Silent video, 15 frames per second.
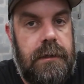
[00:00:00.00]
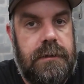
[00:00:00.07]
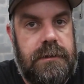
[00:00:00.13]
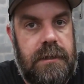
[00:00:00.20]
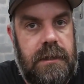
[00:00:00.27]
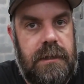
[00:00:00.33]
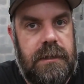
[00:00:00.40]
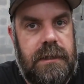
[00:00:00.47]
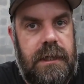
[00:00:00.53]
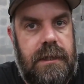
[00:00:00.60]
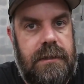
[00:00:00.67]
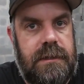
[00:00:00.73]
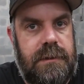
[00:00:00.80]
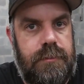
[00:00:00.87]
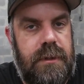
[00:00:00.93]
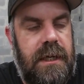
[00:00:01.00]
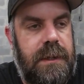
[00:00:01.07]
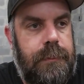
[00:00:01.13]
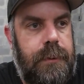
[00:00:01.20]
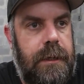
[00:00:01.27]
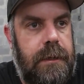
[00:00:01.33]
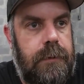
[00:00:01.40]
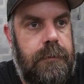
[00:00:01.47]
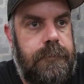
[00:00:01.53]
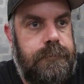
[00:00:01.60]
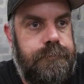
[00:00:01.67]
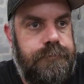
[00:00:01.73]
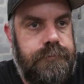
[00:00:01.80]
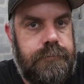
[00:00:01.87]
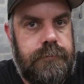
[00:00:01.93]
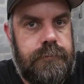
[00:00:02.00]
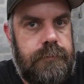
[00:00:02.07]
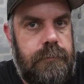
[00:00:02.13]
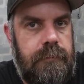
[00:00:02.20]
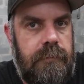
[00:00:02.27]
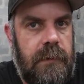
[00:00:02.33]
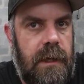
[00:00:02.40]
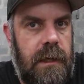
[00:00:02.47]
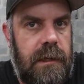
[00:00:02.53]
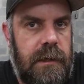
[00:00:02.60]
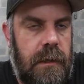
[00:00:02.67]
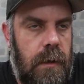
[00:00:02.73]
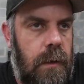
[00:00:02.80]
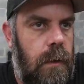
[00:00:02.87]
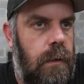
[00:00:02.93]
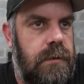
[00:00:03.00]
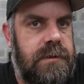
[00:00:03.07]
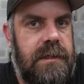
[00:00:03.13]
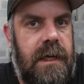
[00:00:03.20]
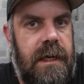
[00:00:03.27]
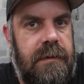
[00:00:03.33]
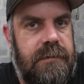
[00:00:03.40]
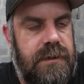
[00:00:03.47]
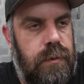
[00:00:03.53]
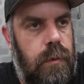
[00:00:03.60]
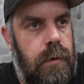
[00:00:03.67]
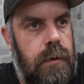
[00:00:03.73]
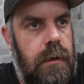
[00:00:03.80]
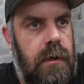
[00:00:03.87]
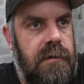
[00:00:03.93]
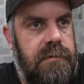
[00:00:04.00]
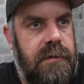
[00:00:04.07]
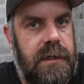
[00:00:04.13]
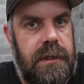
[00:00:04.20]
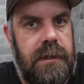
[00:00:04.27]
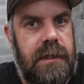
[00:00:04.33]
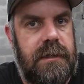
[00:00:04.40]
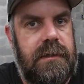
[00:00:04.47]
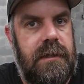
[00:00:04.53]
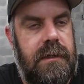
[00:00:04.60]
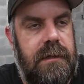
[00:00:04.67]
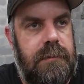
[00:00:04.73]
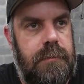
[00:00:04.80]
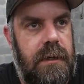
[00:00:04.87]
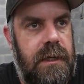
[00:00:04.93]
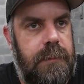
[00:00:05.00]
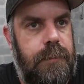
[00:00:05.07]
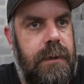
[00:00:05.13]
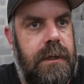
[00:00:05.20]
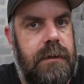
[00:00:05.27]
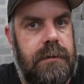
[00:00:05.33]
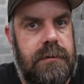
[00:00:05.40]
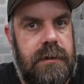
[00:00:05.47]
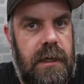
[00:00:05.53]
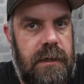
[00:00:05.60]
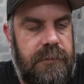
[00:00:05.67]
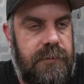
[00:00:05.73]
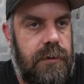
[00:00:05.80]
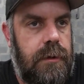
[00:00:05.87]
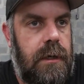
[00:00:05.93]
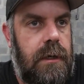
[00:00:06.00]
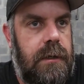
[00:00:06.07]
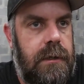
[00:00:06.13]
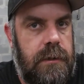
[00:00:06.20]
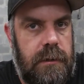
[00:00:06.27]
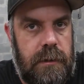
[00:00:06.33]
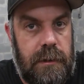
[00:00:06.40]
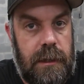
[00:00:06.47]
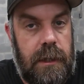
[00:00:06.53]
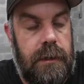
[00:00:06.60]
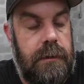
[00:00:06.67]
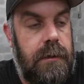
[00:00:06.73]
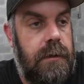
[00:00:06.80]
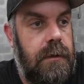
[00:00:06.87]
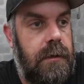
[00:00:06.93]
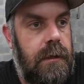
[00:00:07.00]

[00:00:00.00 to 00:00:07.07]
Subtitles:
So I looked down at the brake pedal, and the whole side of it's worn off. Like, you can tell the brake pedal's had a foot on it a lot.